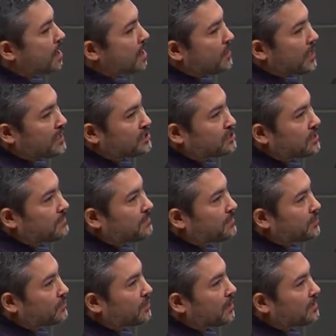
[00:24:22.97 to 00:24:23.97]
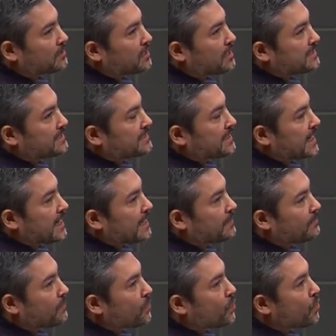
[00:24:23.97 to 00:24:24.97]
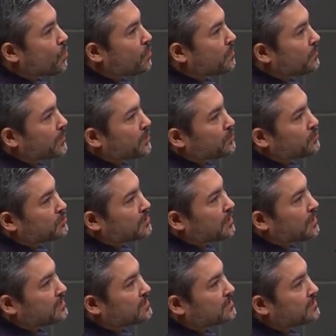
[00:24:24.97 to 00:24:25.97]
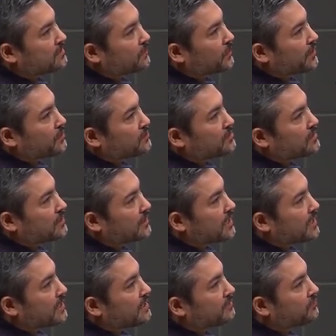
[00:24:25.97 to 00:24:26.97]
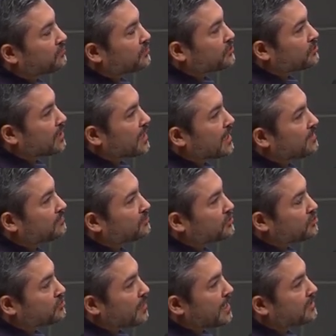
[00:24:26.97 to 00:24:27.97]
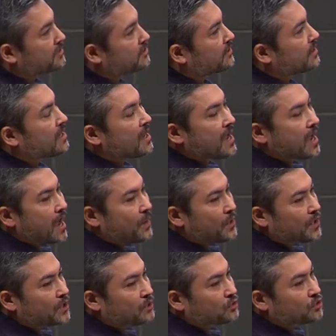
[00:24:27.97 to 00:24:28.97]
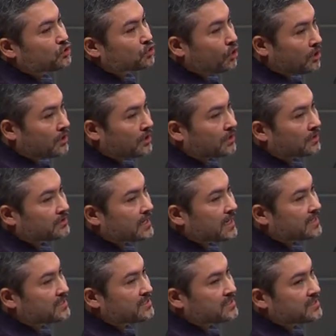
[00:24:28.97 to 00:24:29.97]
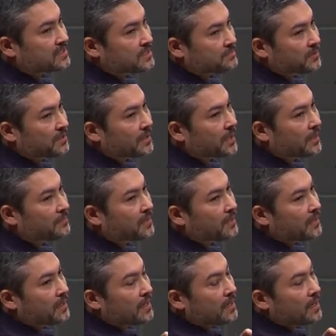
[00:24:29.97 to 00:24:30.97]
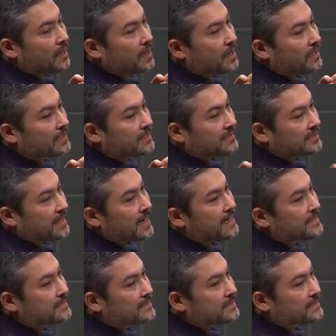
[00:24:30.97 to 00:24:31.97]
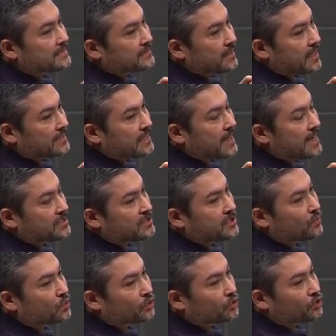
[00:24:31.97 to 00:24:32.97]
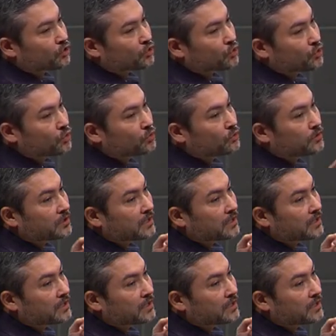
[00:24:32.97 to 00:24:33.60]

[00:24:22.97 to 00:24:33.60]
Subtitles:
We actually built a scalable, we use Selenium and Protractor, and we use Docker to actually spin up containers that actually would do